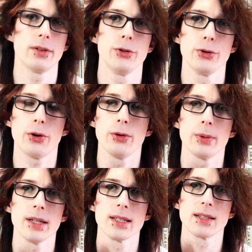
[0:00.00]
you
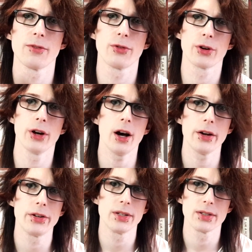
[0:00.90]
always
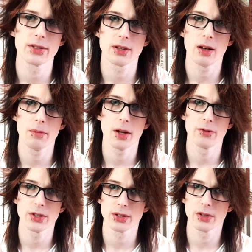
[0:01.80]
forgot some of
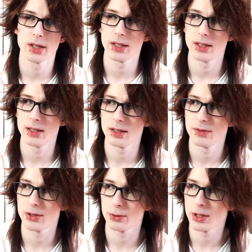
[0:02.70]
the
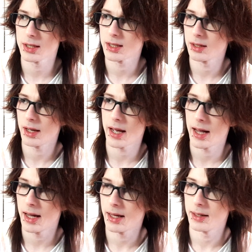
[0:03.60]
stories
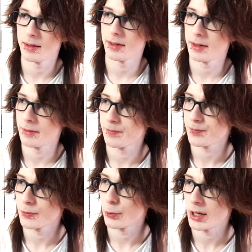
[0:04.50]
and
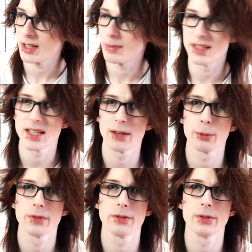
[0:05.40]
what has been said
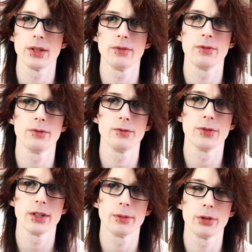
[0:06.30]
within
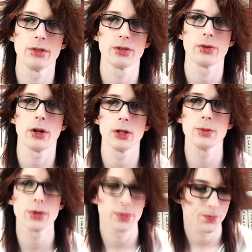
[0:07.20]
the previous
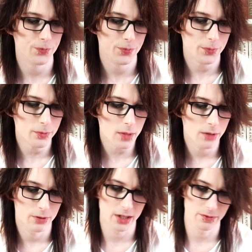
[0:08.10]
volumes,
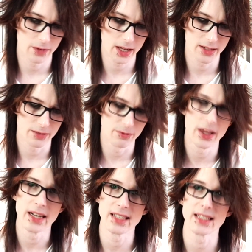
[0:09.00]
but that
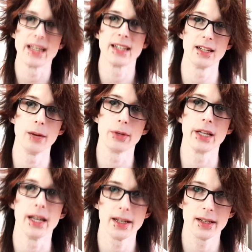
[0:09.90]
then is taken up
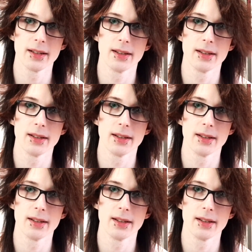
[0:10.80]
again